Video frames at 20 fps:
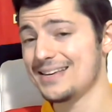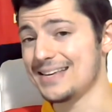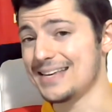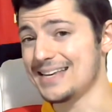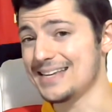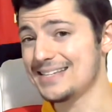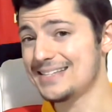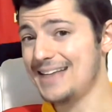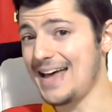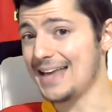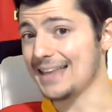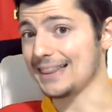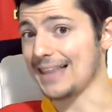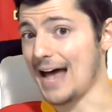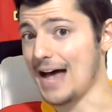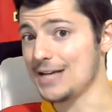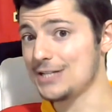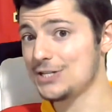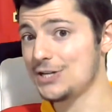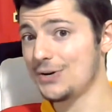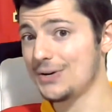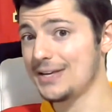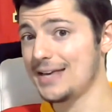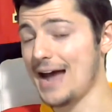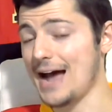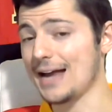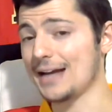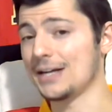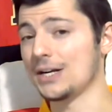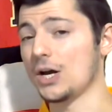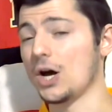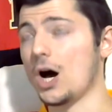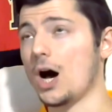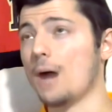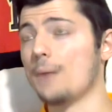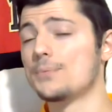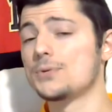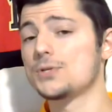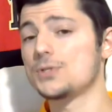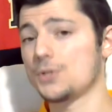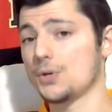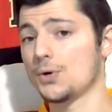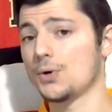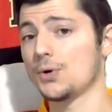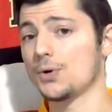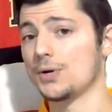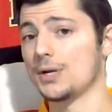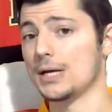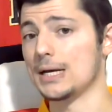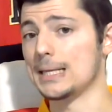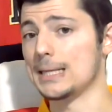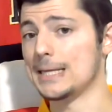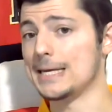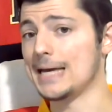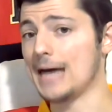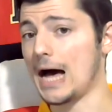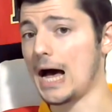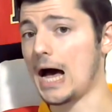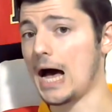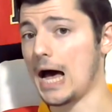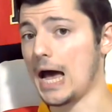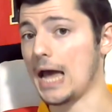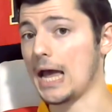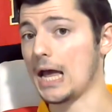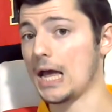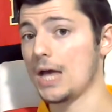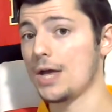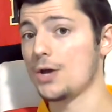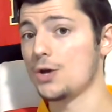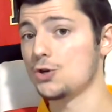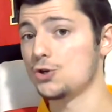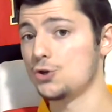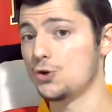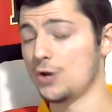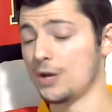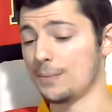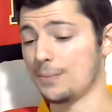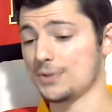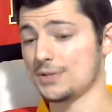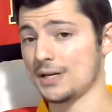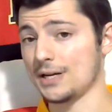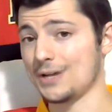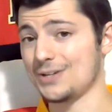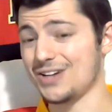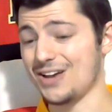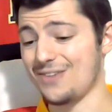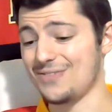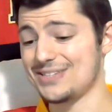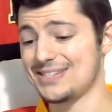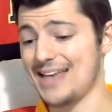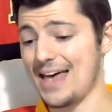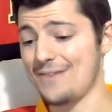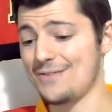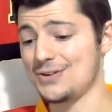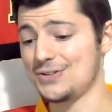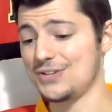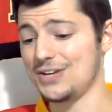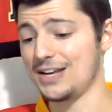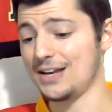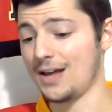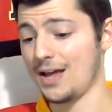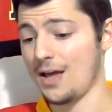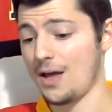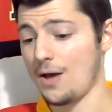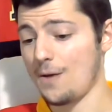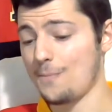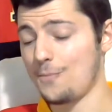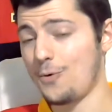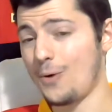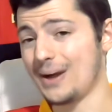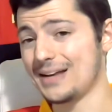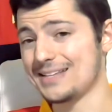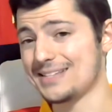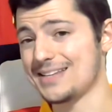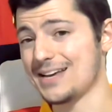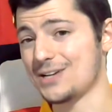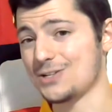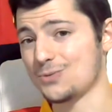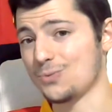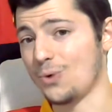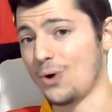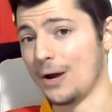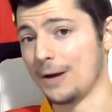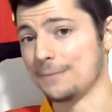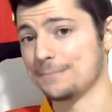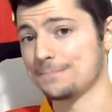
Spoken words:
is that last year he had an absurdly high shooting percentage of 17.61.